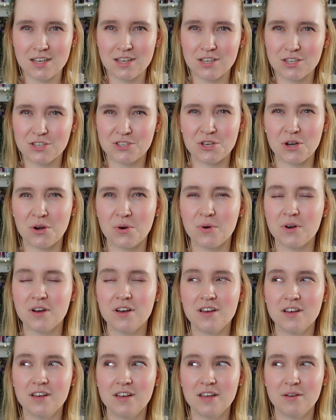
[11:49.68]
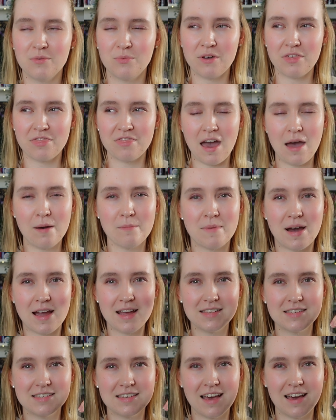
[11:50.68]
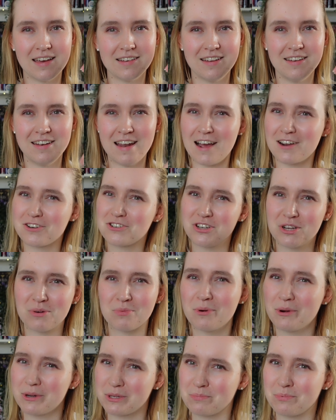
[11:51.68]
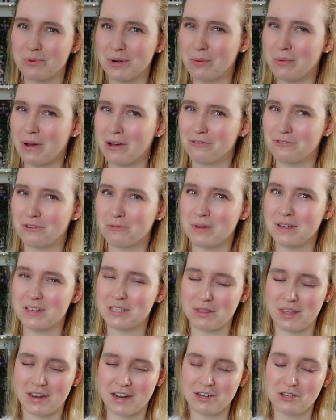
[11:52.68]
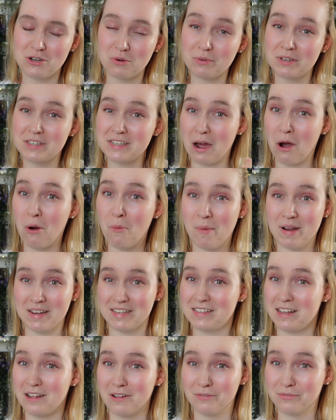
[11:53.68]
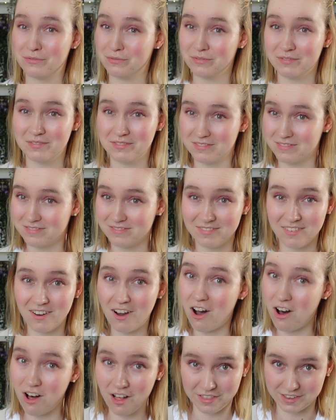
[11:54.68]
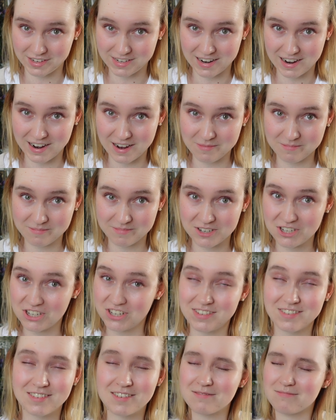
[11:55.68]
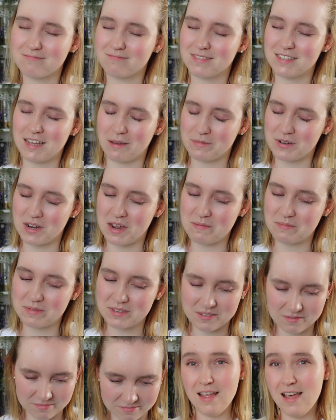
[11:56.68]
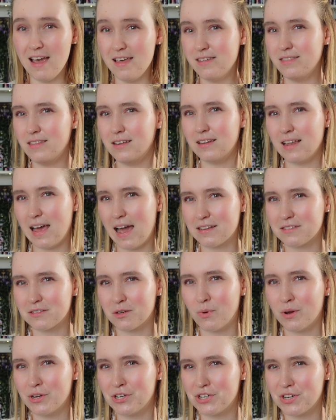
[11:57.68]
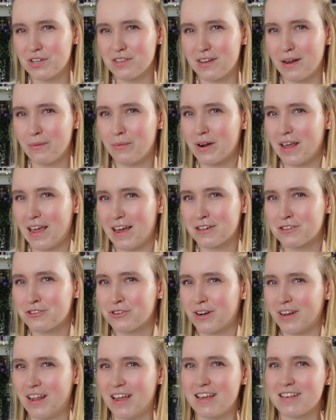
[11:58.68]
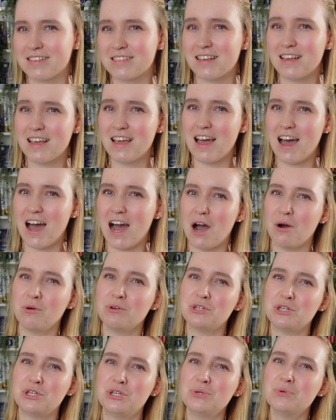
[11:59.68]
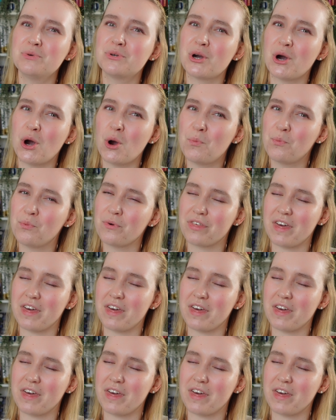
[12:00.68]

So with that mindset, it actually works pretty well for me so that I don't doubt myself all the time, just sometimes. And then the last question that I want to answer today is, how do you cope with